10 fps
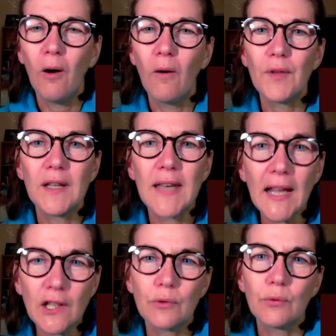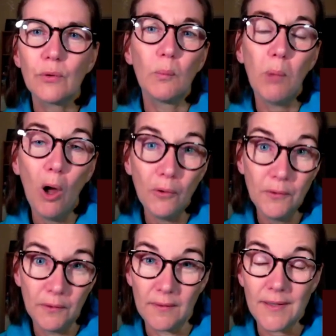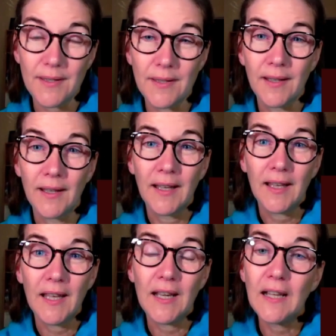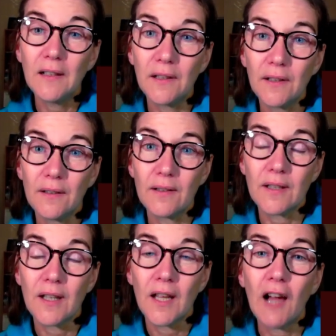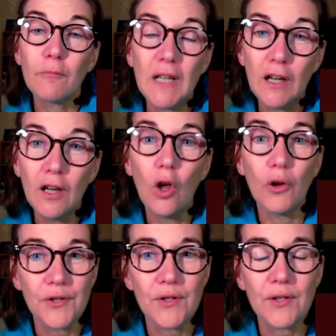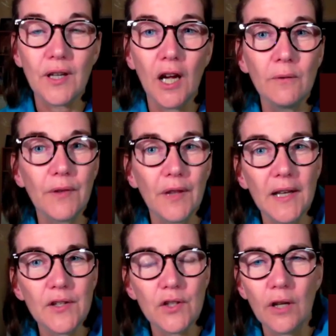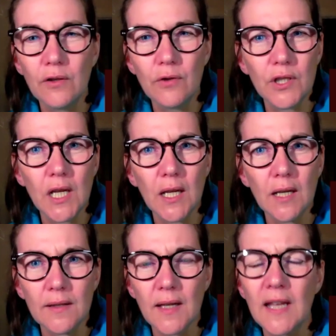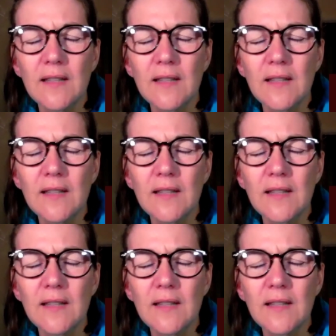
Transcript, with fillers: of the natural ponds in England have been lost over the last hundred years.